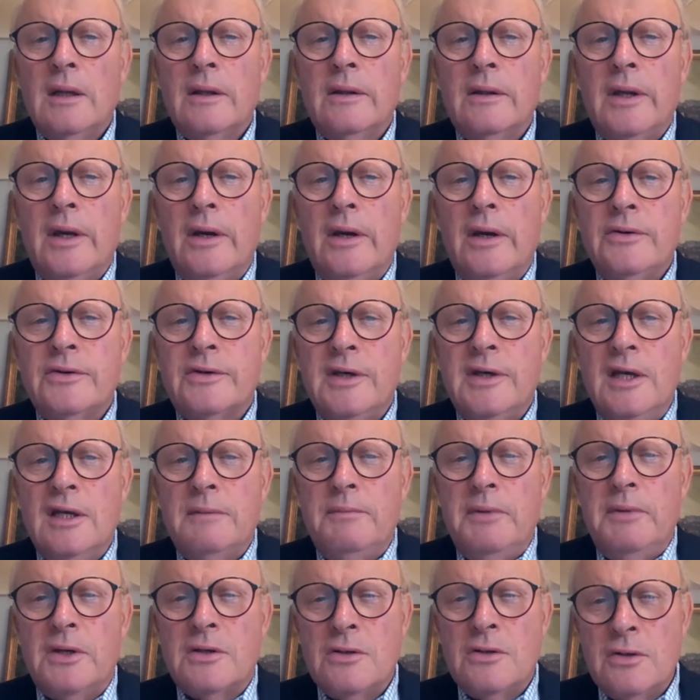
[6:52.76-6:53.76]
those seem to
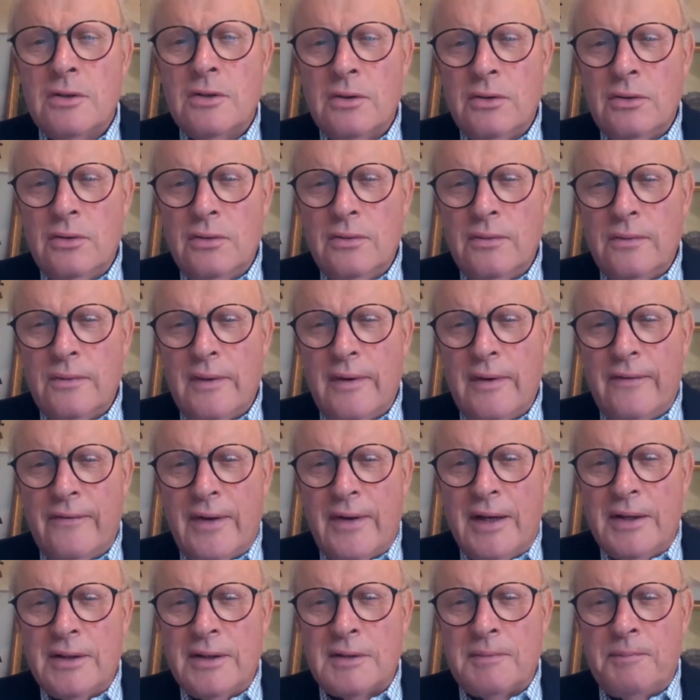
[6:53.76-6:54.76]
be two
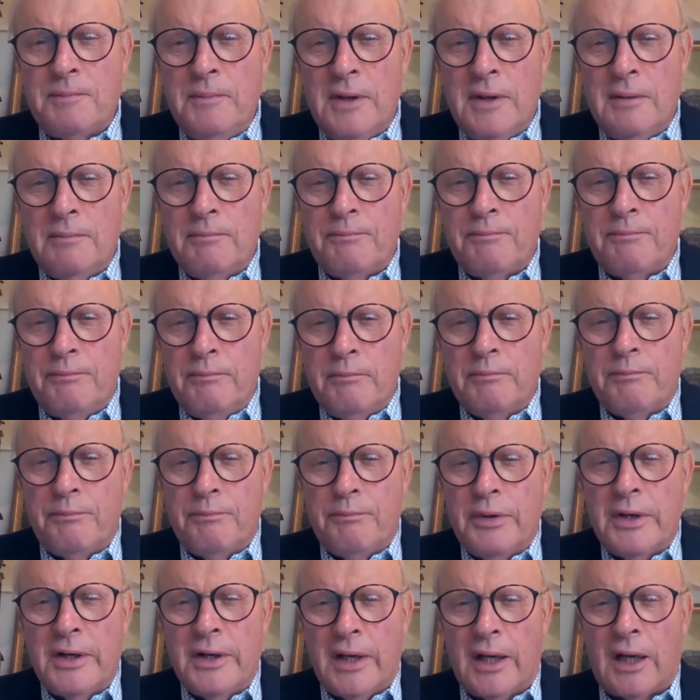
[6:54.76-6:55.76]
events in
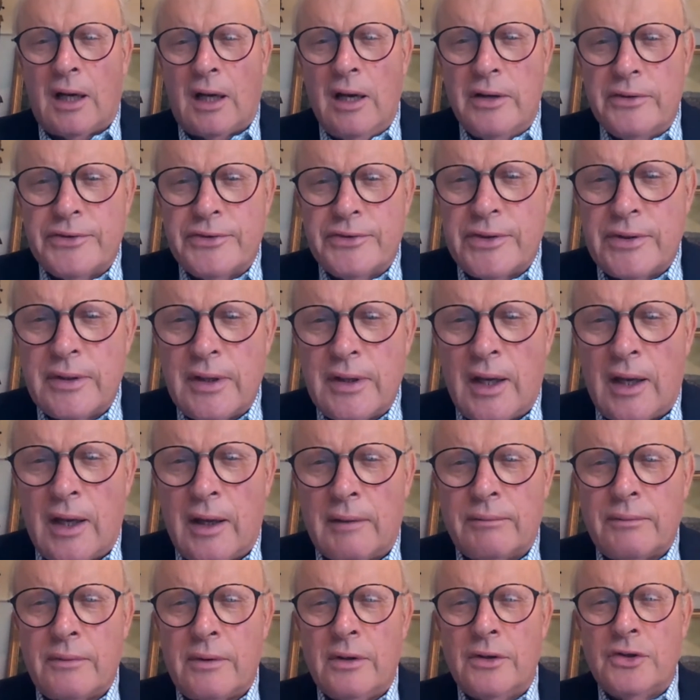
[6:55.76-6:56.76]
pretty close
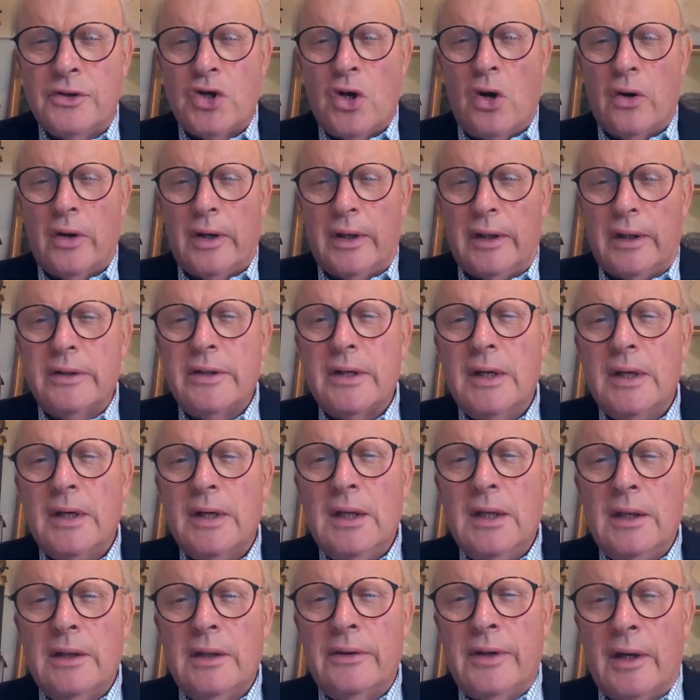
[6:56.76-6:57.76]
conjoined
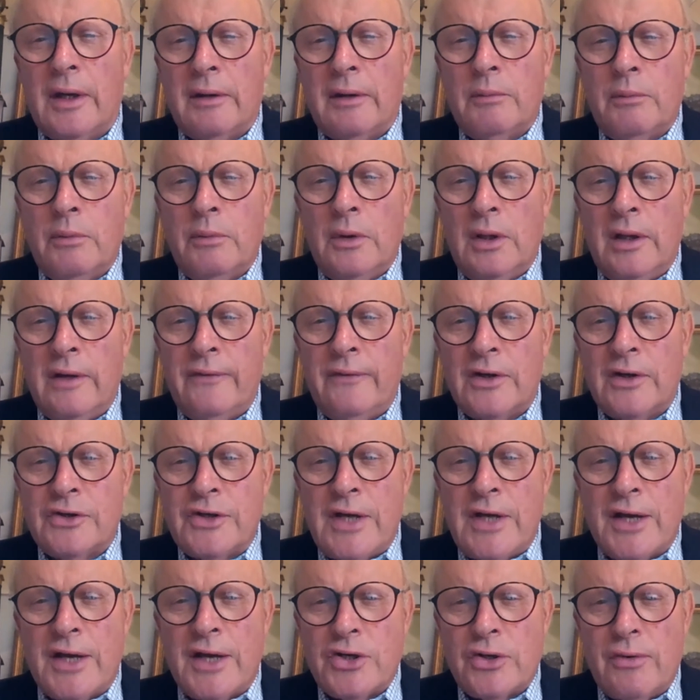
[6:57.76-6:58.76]
that will have
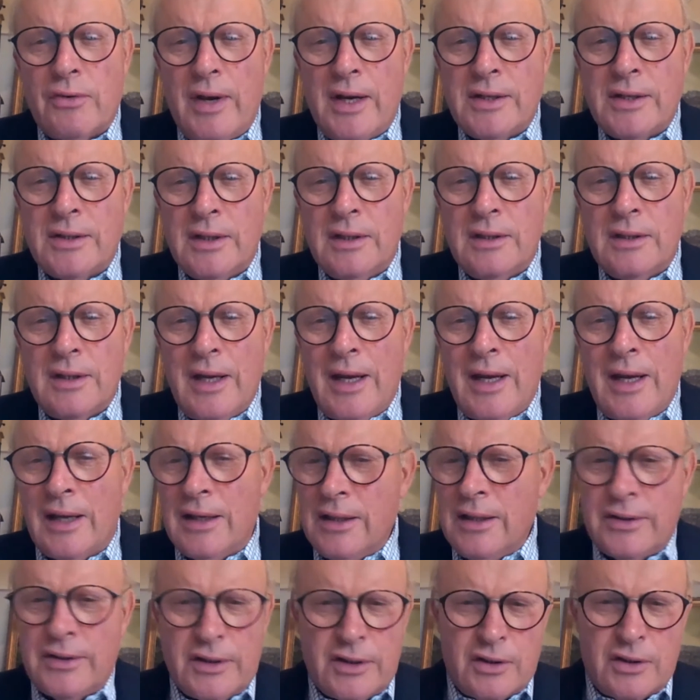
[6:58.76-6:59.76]
exaggerated
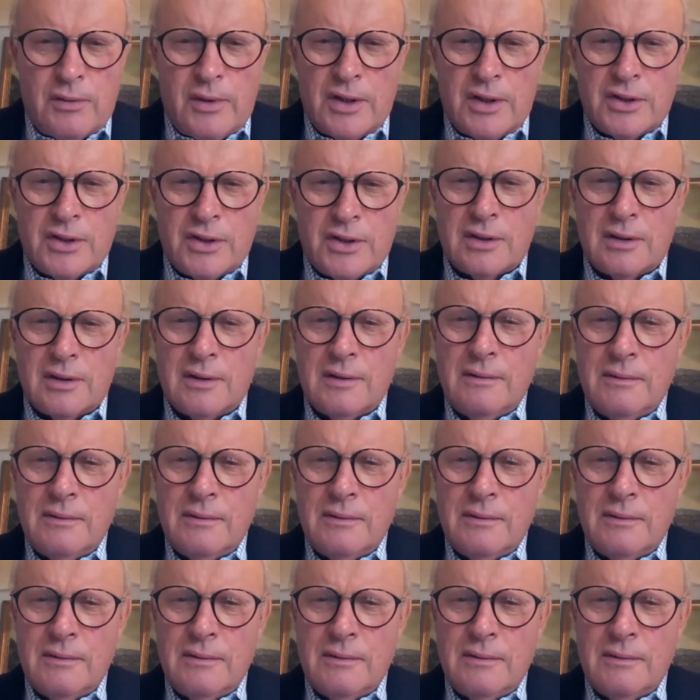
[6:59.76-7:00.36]
any situation.